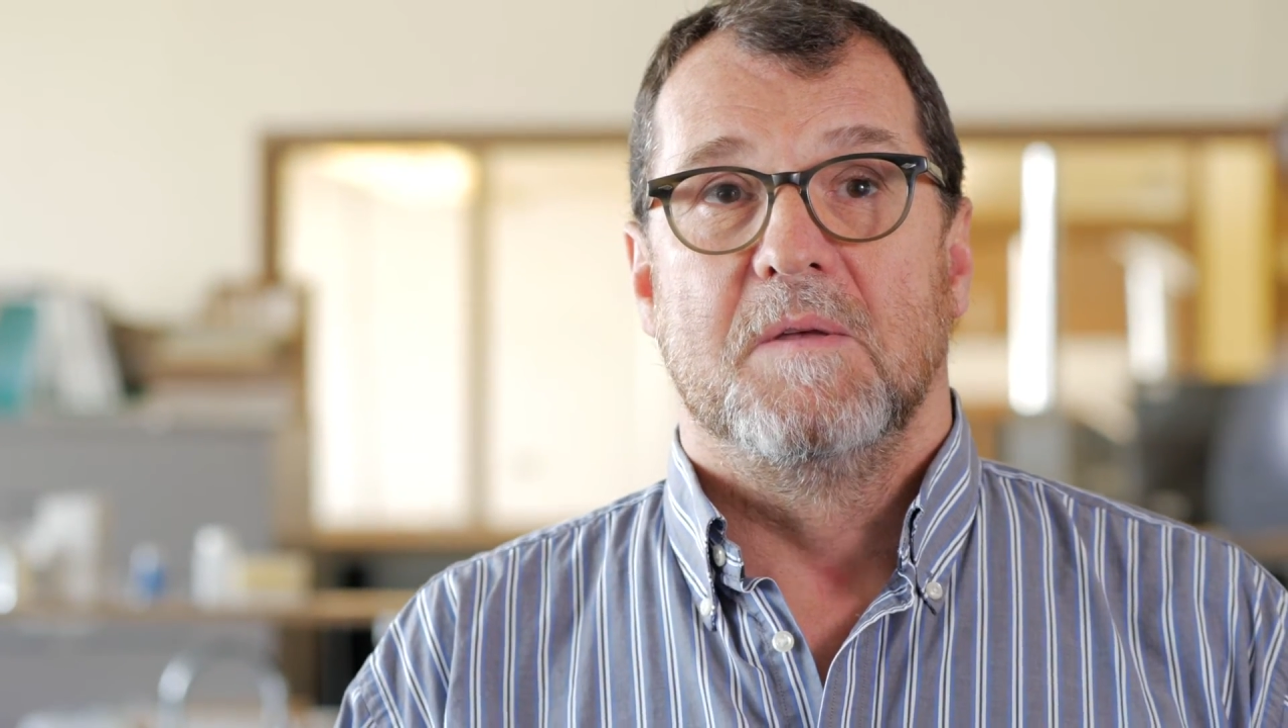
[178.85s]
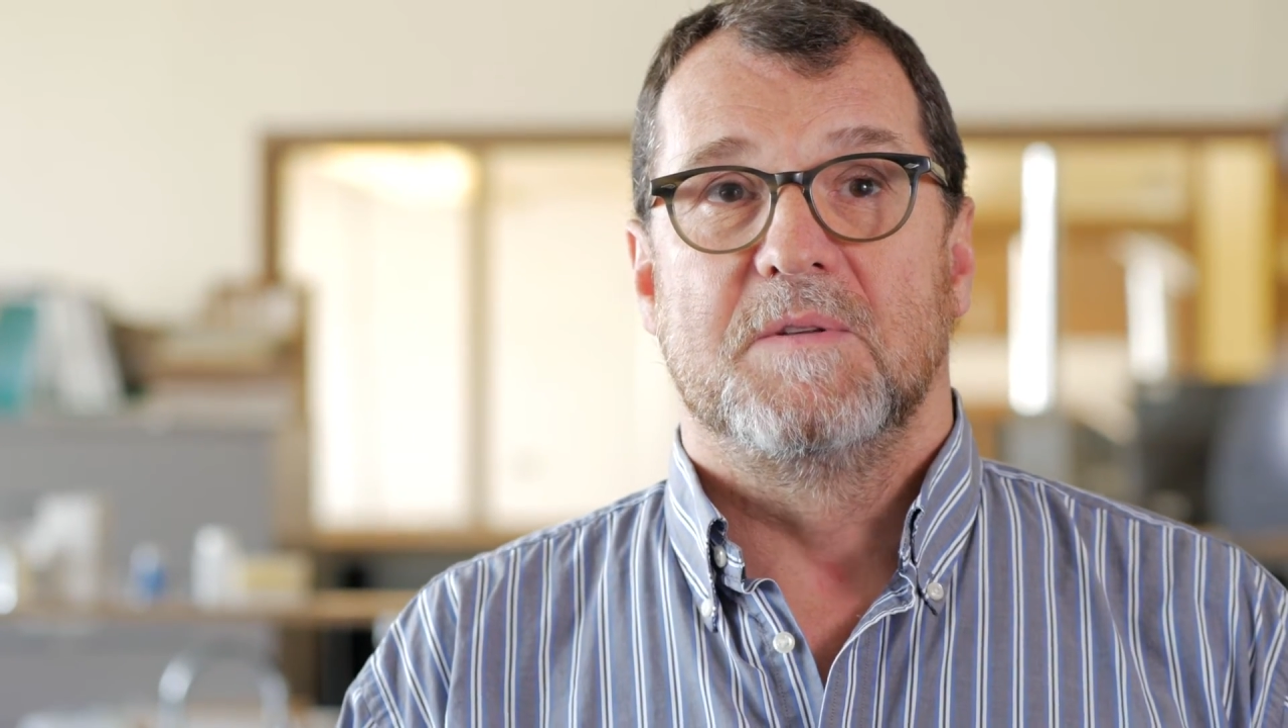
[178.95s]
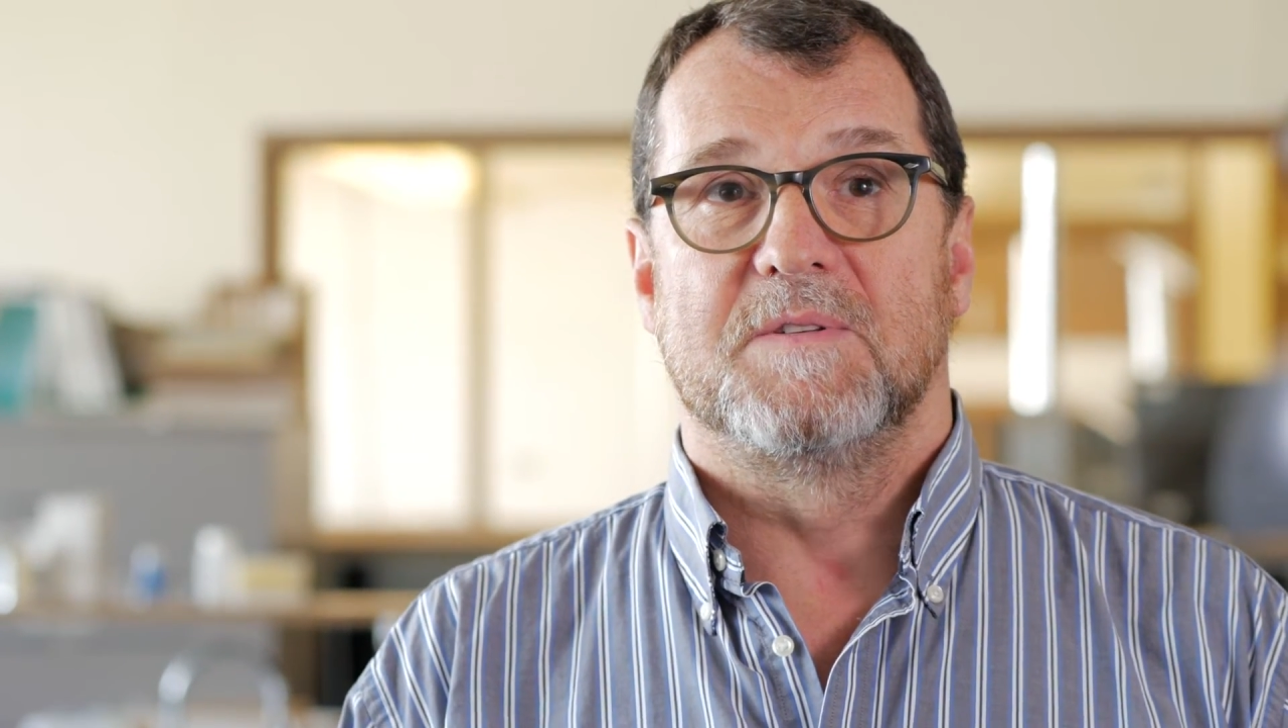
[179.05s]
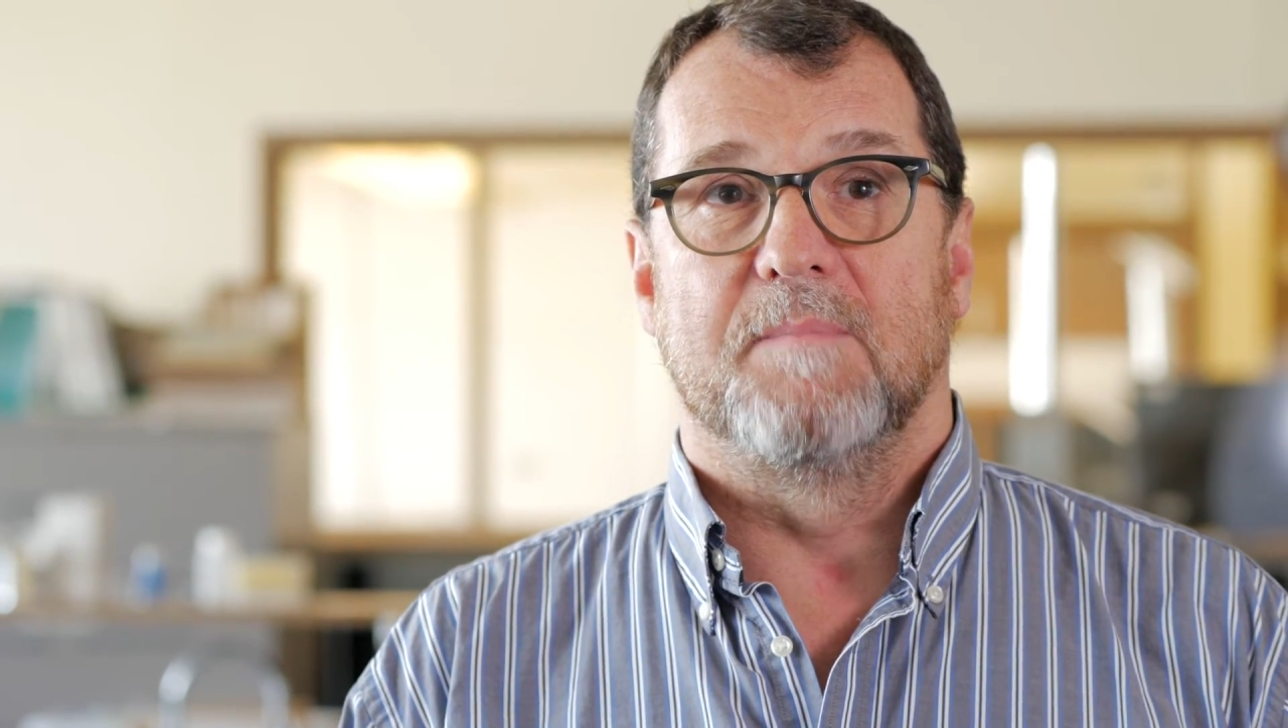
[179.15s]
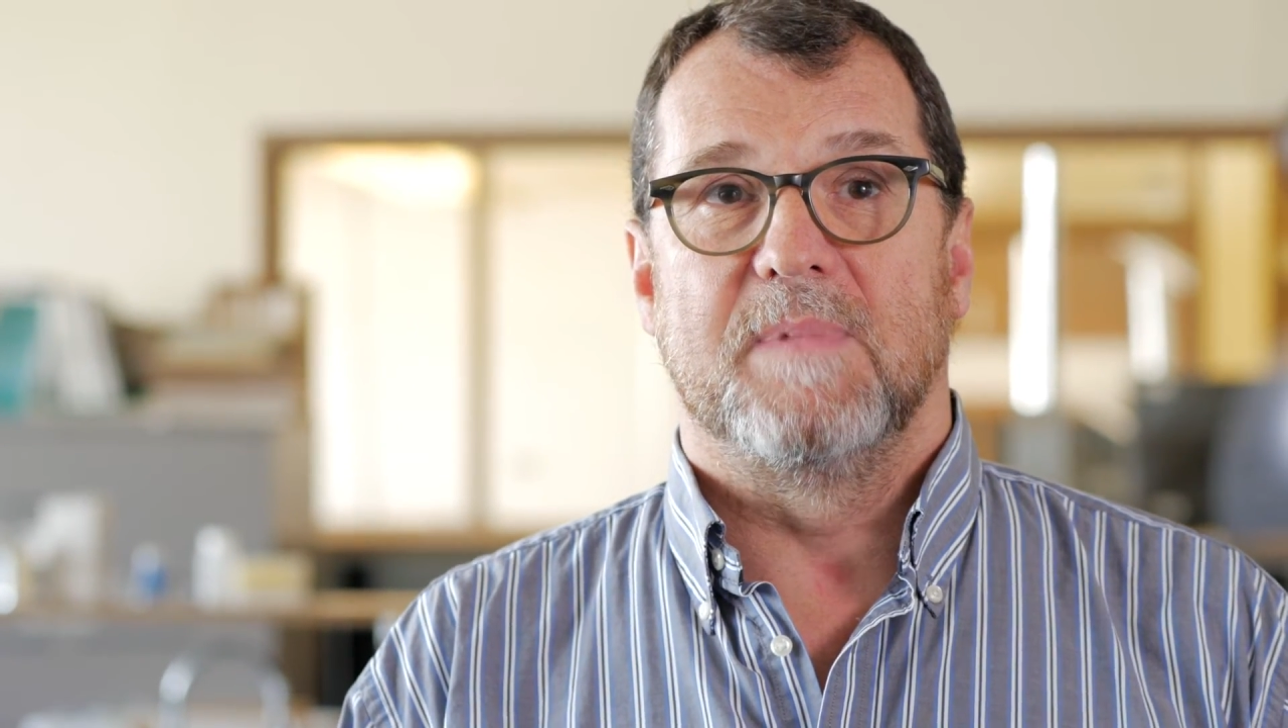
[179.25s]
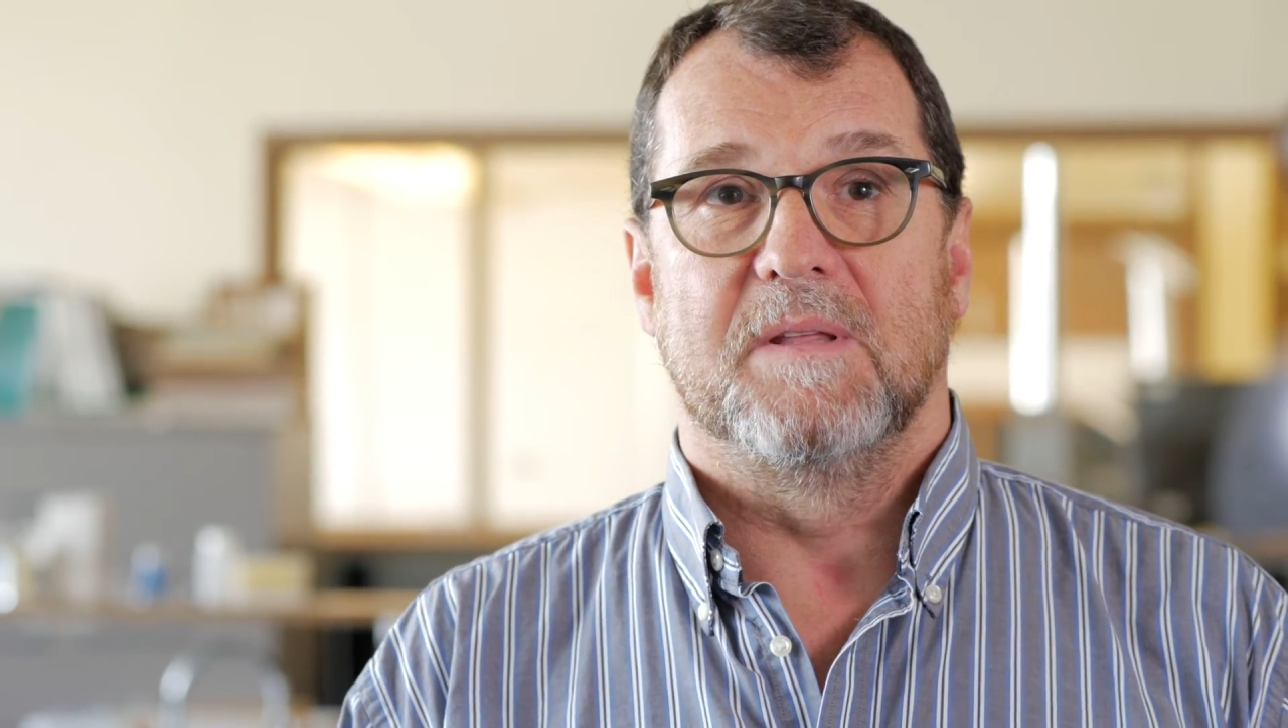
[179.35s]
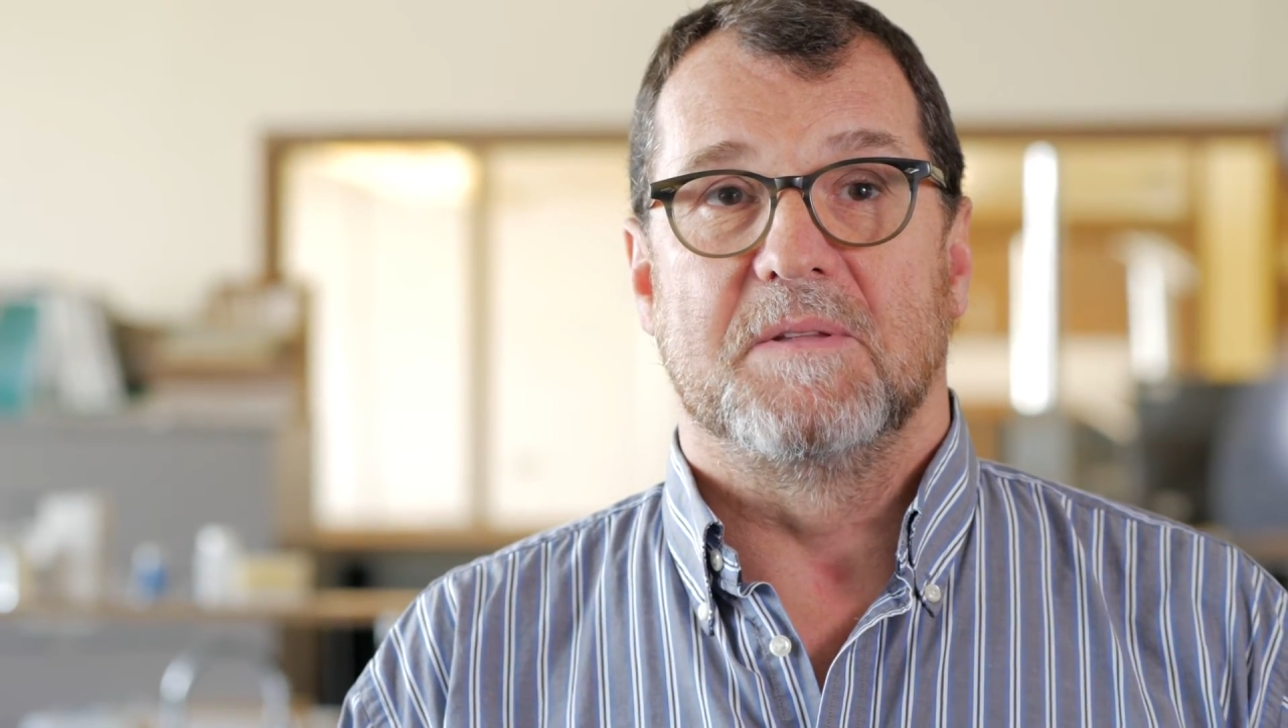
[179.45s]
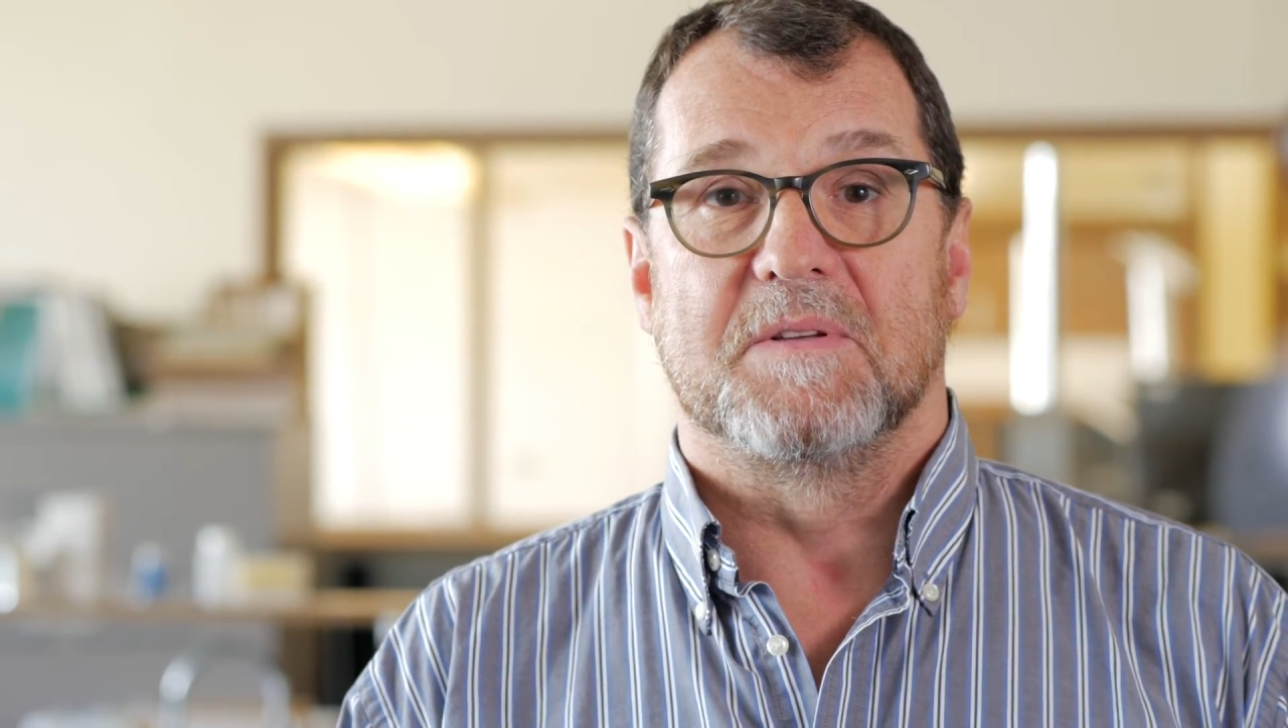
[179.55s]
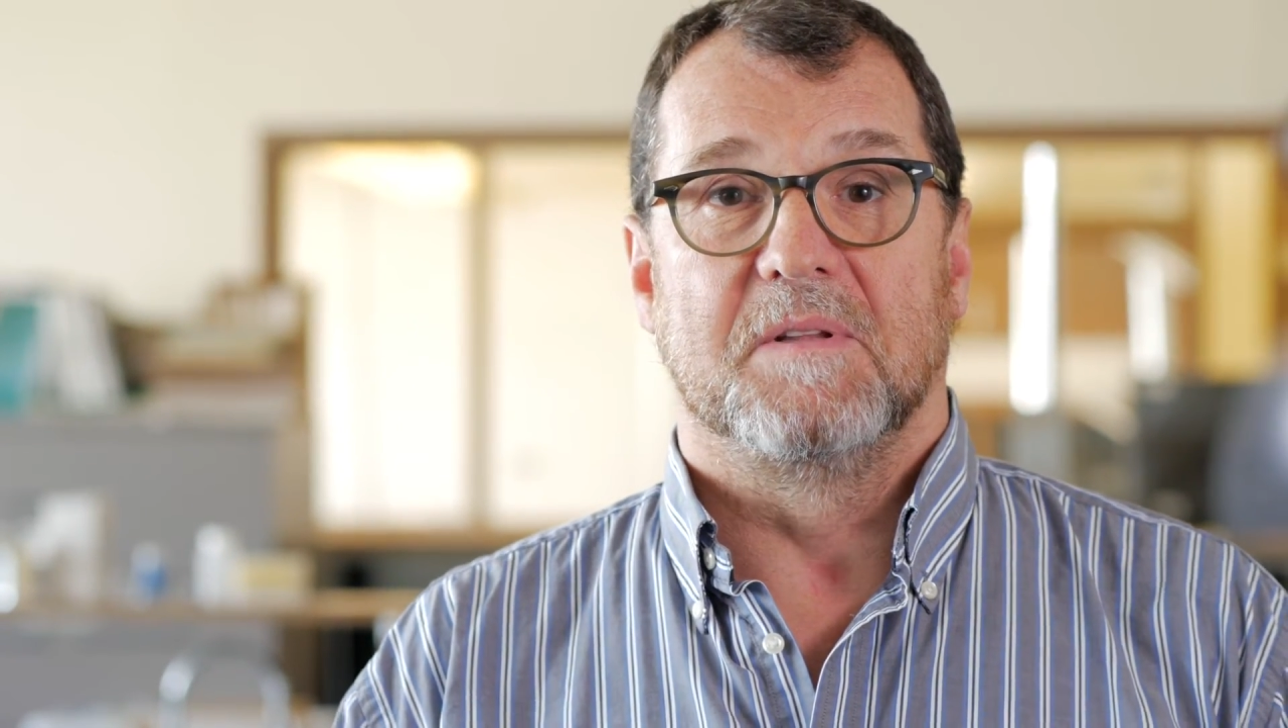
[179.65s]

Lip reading: something that's